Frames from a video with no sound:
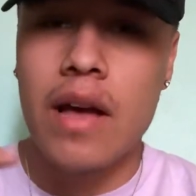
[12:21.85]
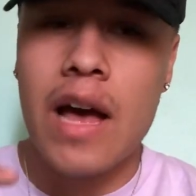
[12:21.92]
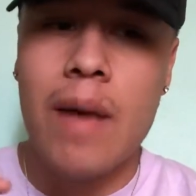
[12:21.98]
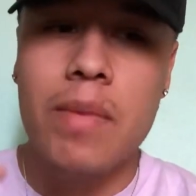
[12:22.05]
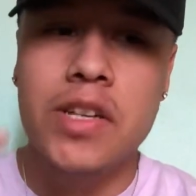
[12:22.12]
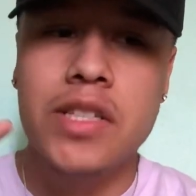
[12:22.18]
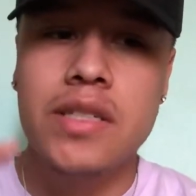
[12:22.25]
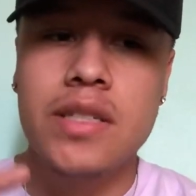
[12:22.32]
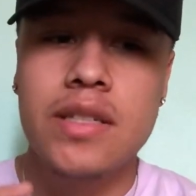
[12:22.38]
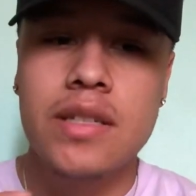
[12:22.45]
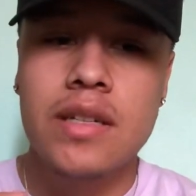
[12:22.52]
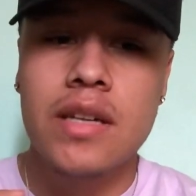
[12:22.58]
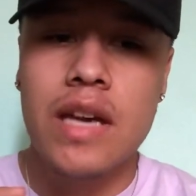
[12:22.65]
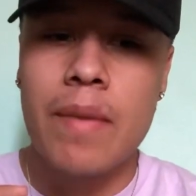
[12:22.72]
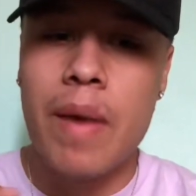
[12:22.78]
How
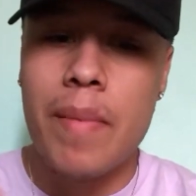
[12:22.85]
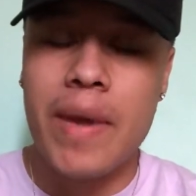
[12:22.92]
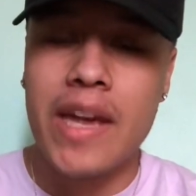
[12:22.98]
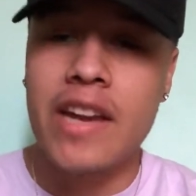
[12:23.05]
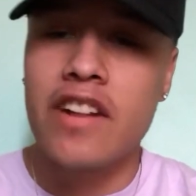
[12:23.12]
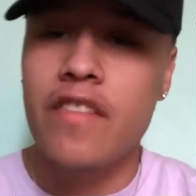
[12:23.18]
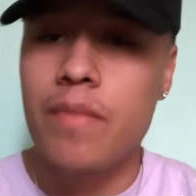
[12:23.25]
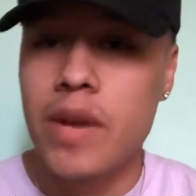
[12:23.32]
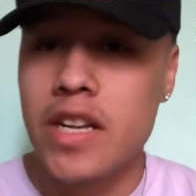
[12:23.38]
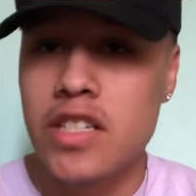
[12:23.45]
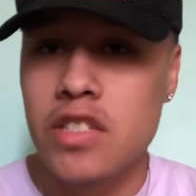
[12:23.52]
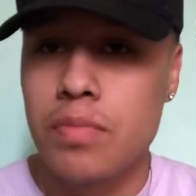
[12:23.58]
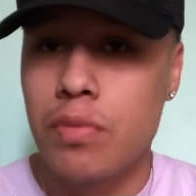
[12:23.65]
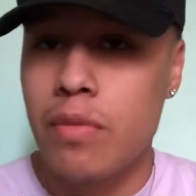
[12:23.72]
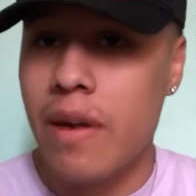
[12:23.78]
much am I making enough money
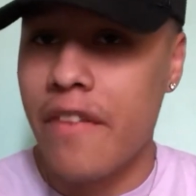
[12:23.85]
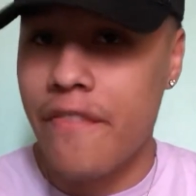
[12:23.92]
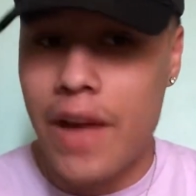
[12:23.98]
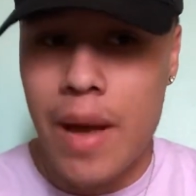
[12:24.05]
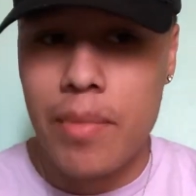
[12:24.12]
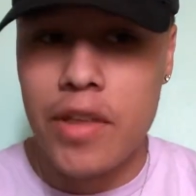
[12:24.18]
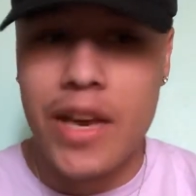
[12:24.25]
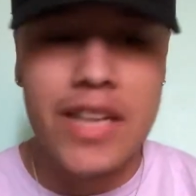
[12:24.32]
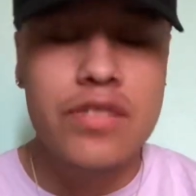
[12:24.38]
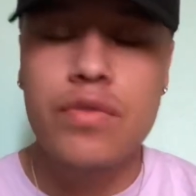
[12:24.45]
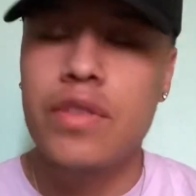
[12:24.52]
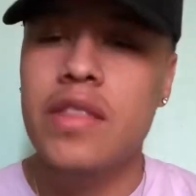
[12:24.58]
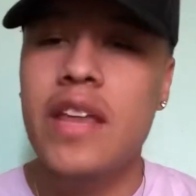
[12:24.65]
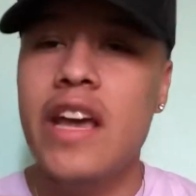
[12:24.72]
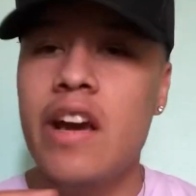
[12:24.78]
to support my family? You guys
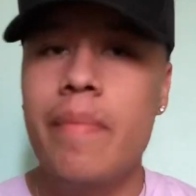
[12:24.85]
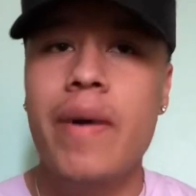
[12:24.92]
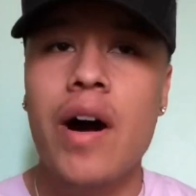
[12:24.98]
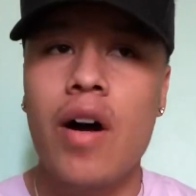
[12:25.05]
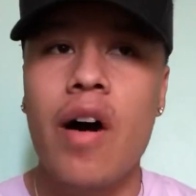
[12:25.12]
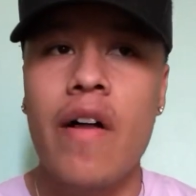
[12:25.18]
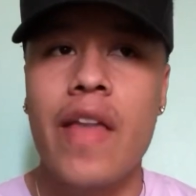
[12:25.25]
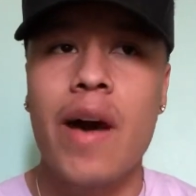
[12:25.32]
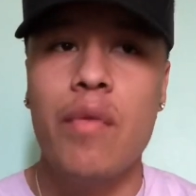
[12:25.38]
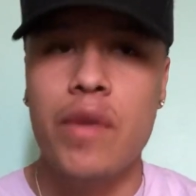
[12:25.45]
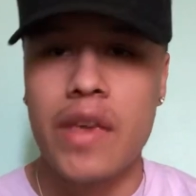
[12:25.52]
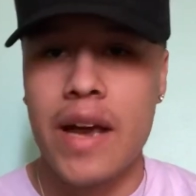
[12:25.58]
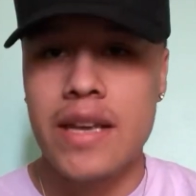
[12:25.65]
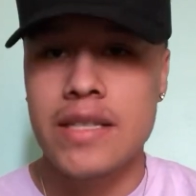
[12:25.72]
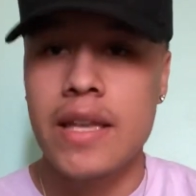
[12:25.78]
don't think about all that
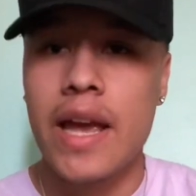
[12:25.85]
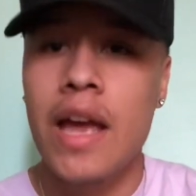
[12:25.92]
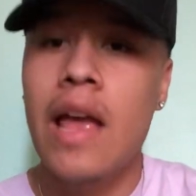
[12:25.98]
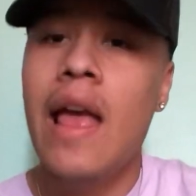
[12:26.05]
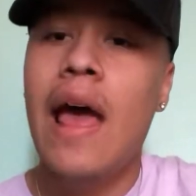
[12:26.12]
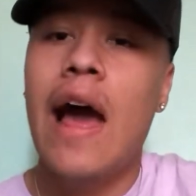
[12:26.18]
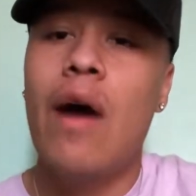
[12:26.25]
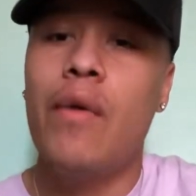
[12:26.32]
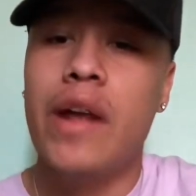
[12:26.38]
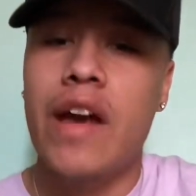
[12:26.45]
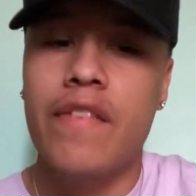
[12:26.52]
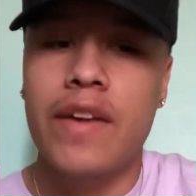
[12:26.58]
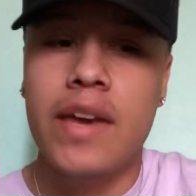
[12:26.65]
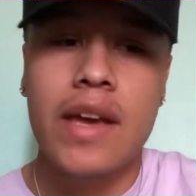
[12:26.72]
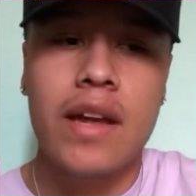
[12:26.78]
when you guys say, I want
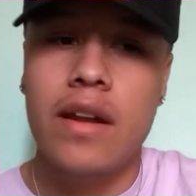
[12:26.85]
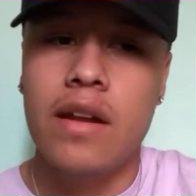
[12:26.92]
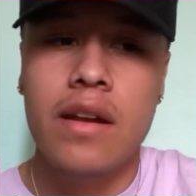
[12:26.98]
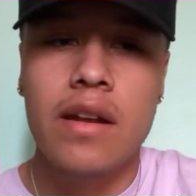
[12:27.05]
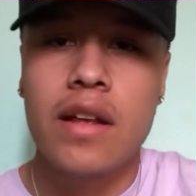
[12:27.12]
to have a kid.